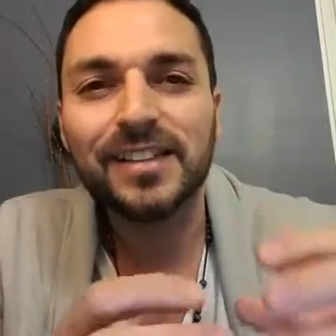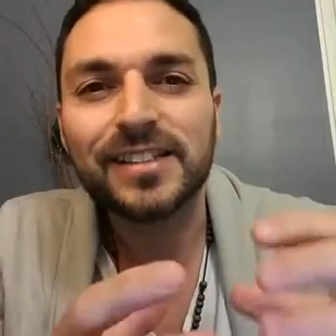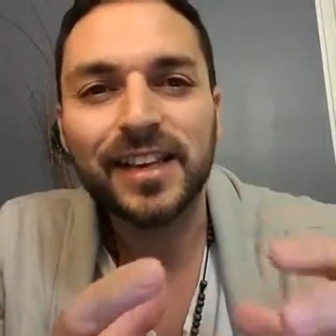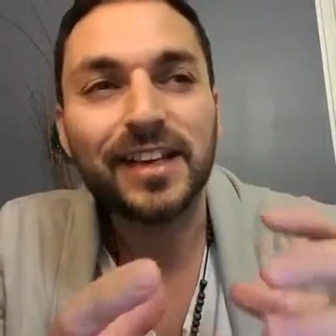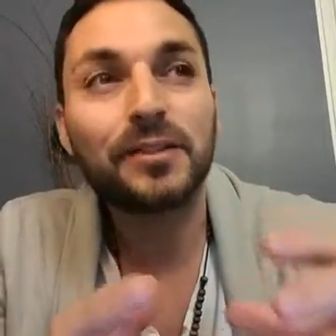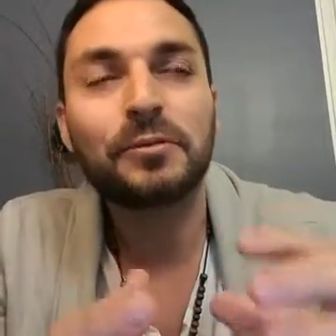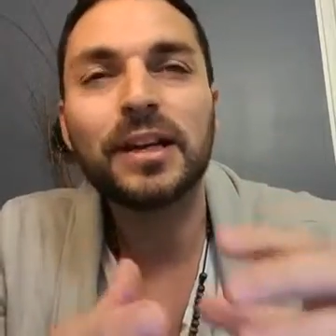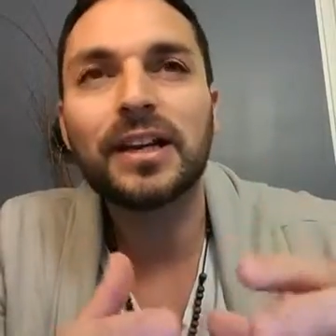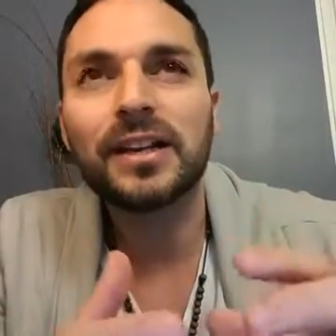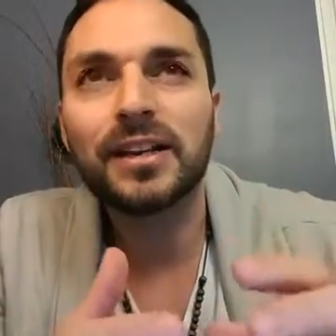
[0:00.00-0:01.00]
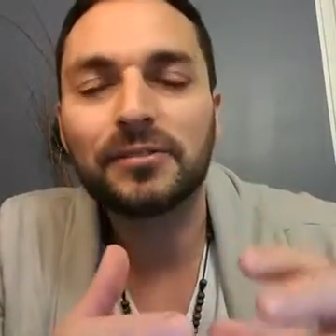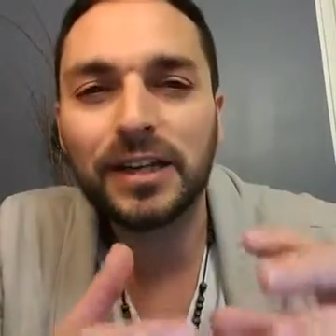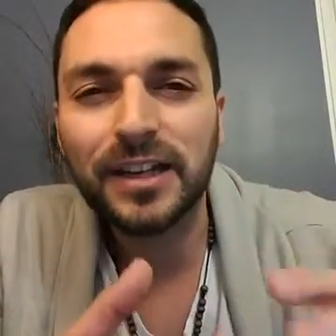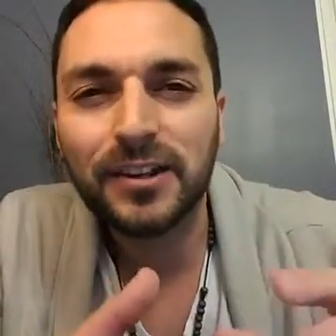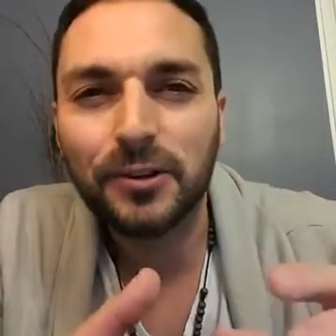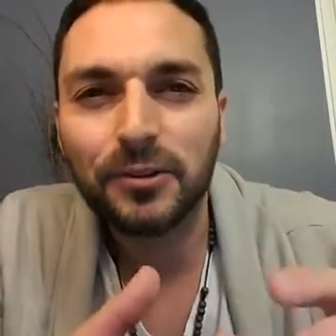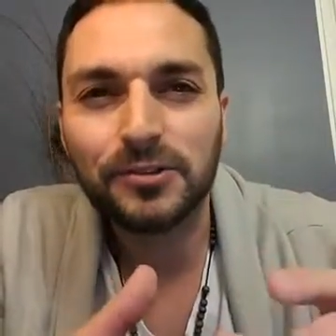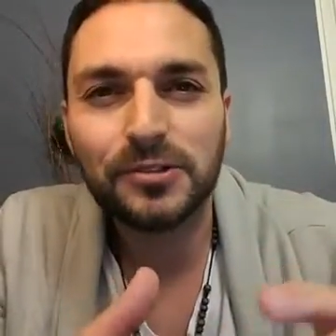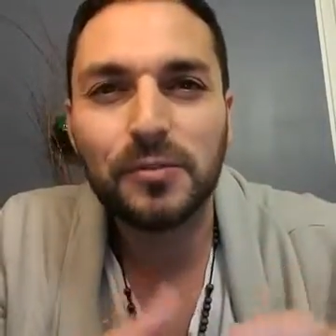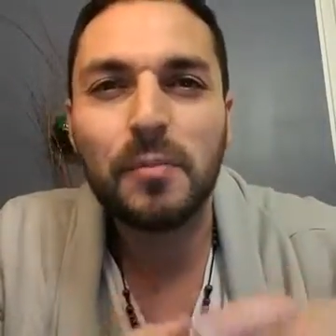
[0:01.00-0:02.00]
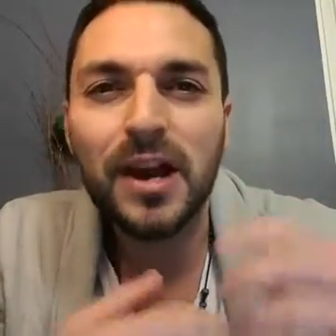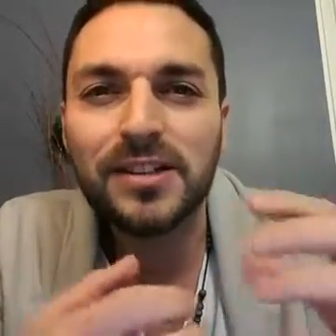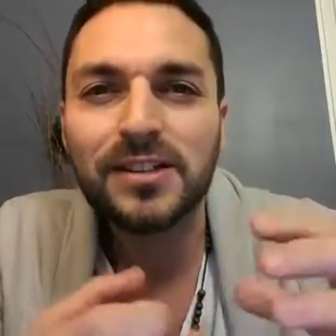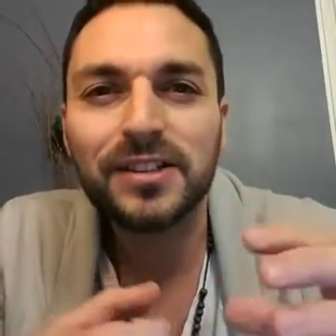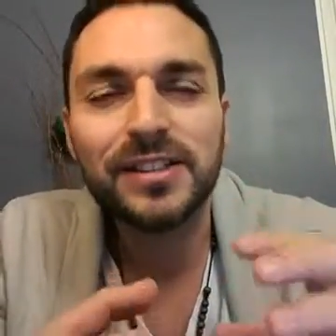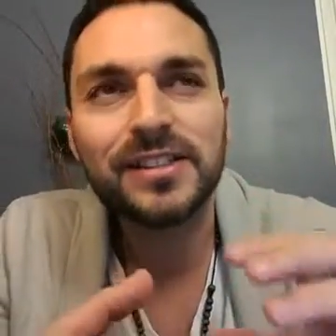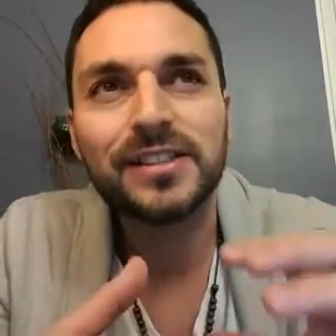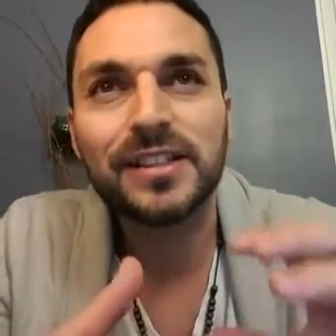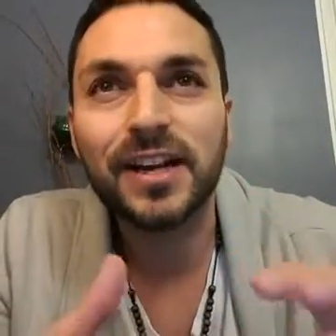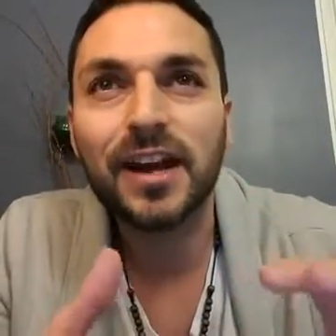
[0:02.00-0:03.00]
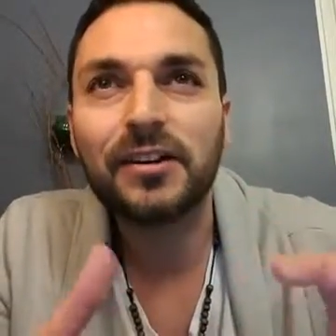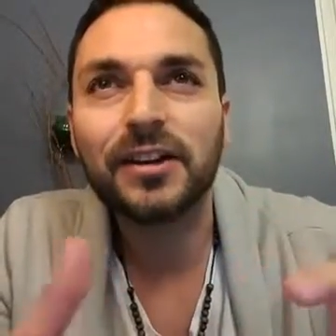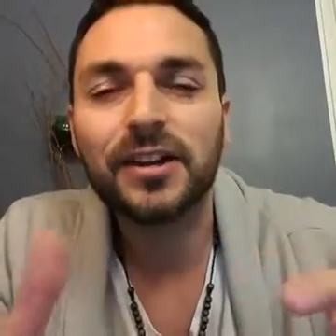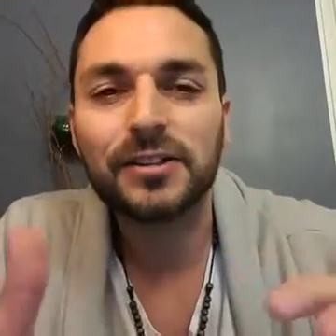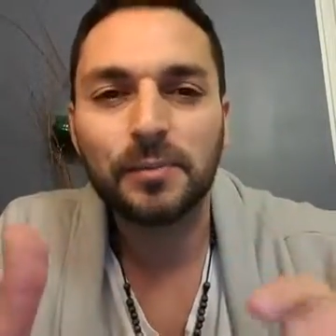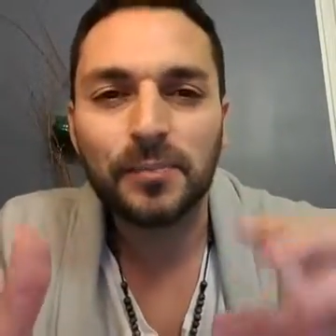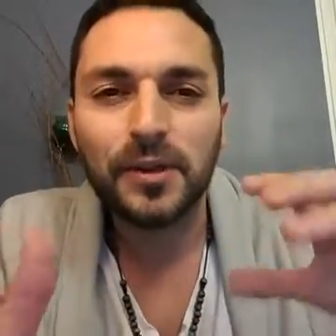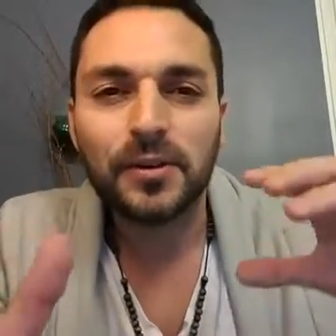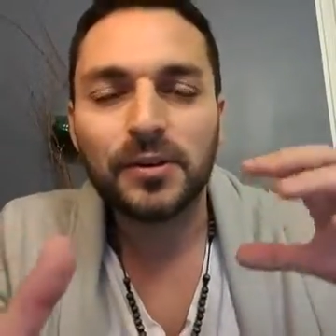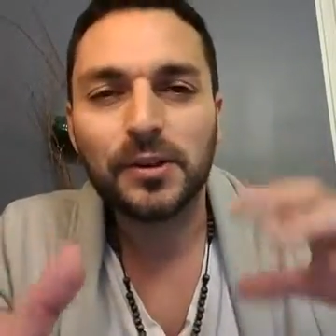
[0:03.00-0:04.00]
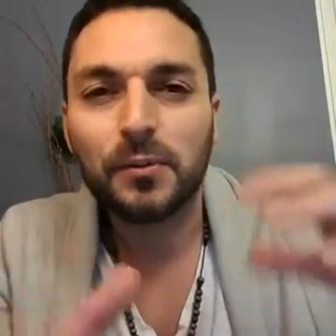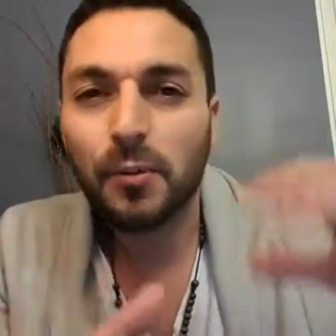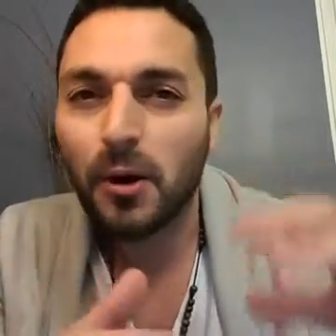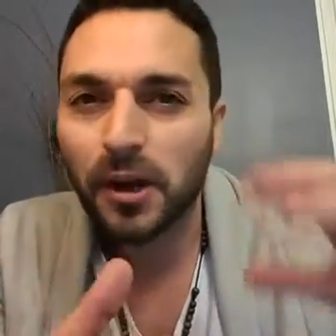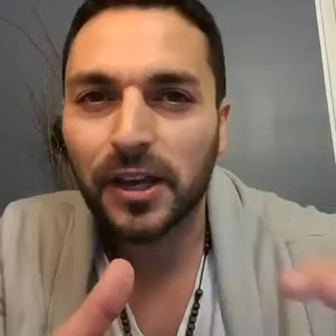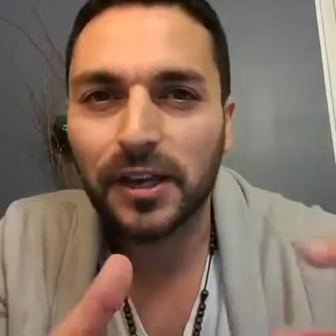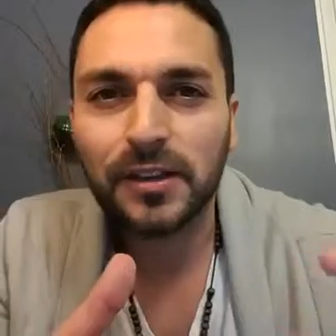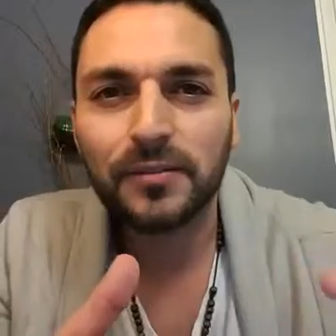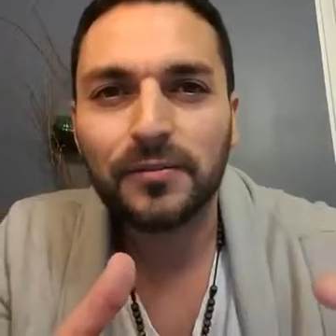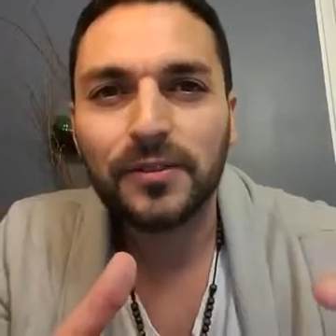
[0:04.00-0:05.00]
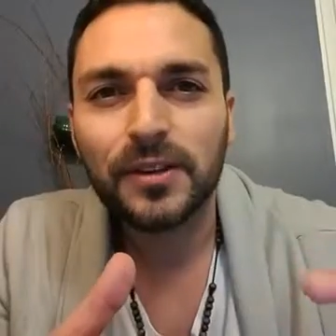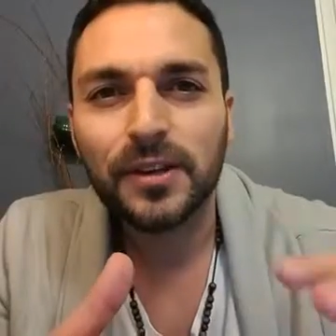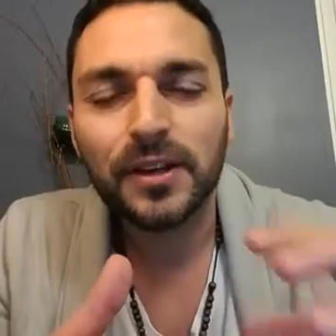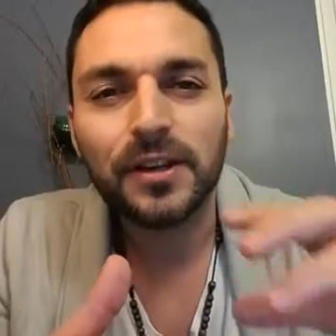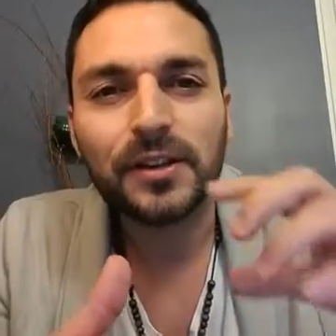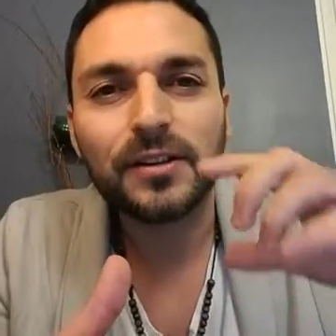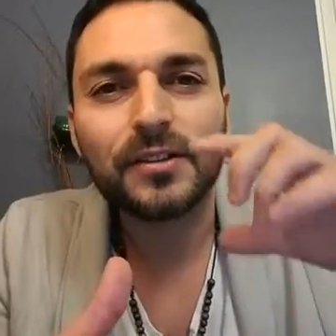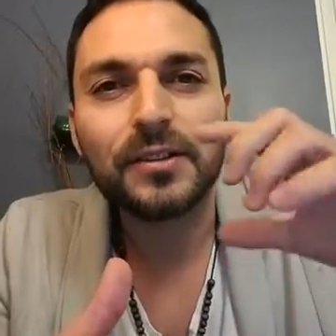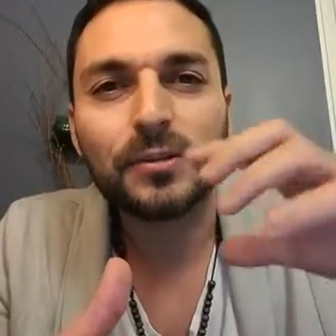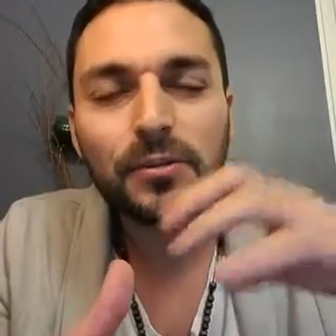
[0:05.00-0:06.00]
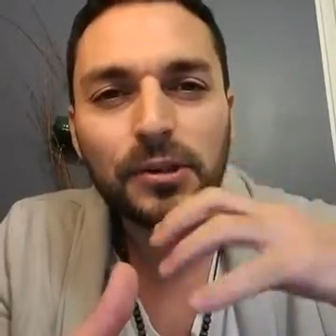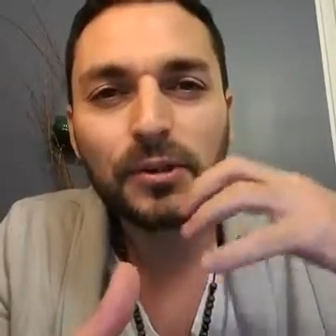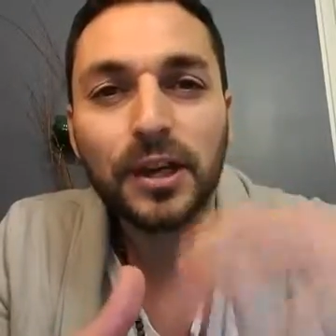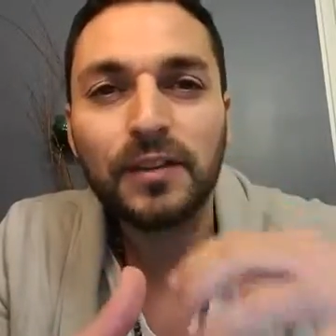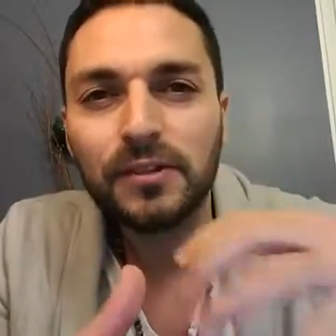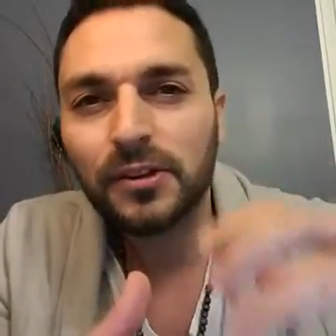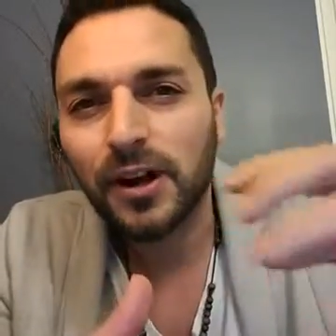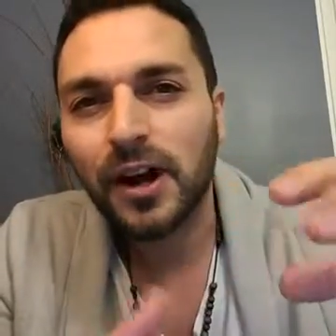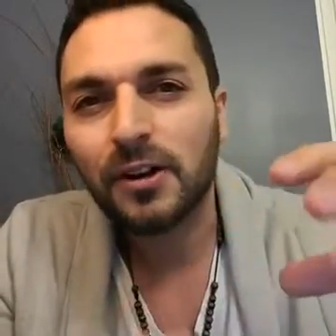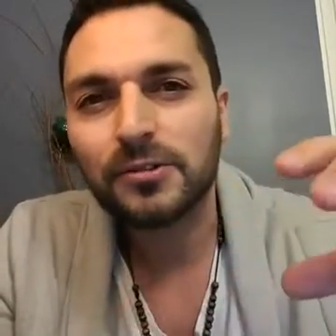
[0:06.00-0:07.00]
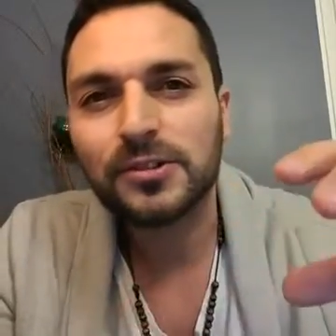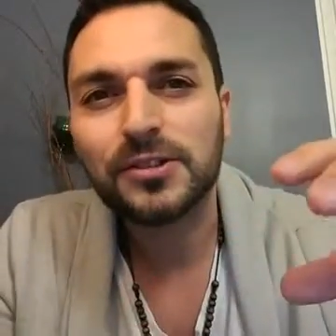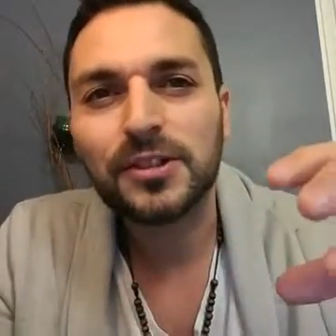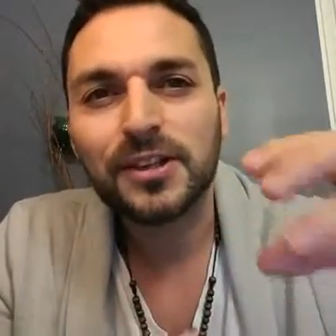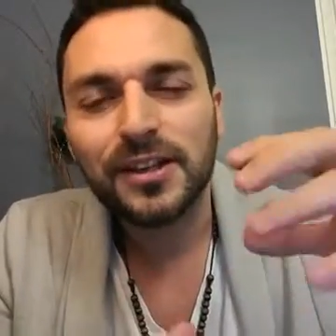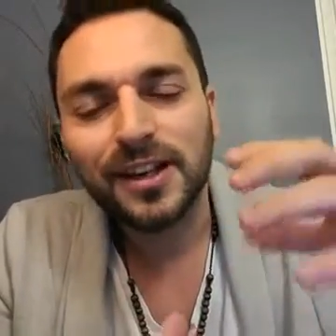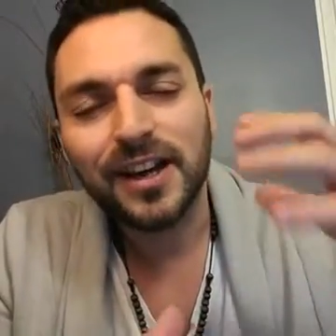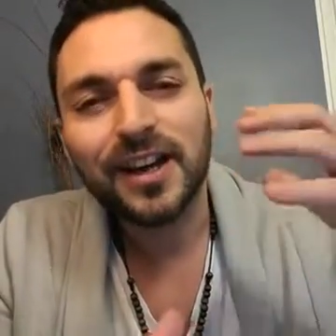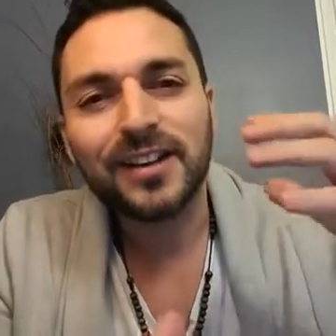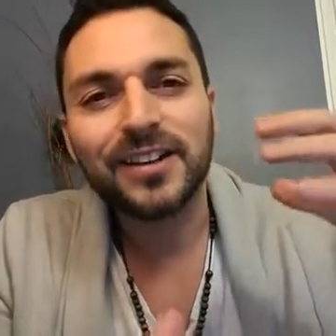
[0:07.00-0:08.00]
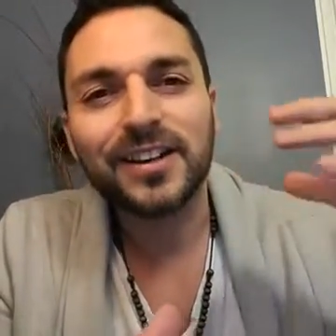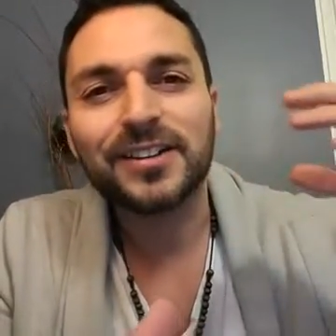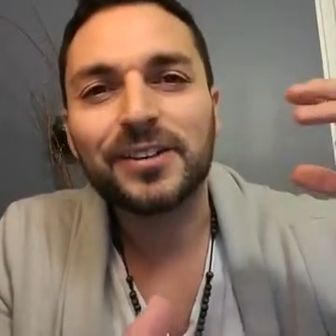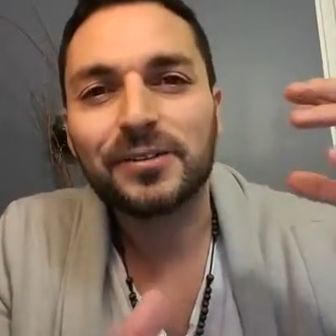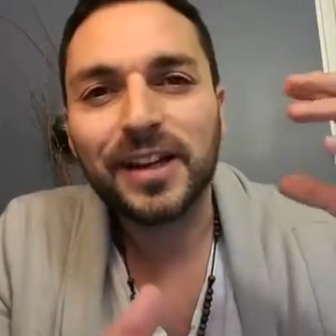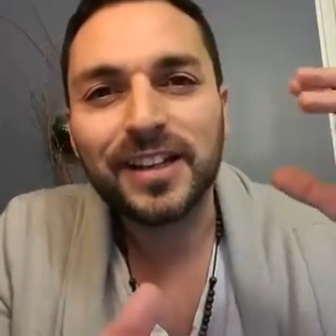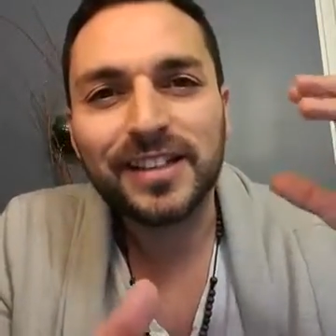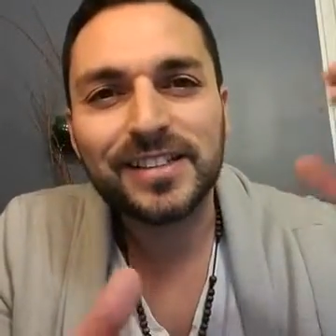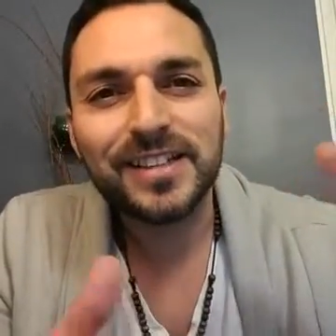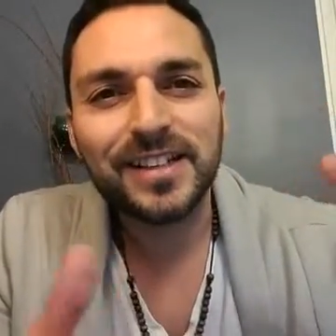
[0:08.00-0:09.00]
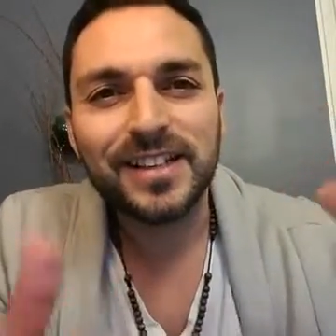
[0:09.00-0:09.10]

getting really cold. So imagine this scenario that you're walking, you're leaving your house, and the rain is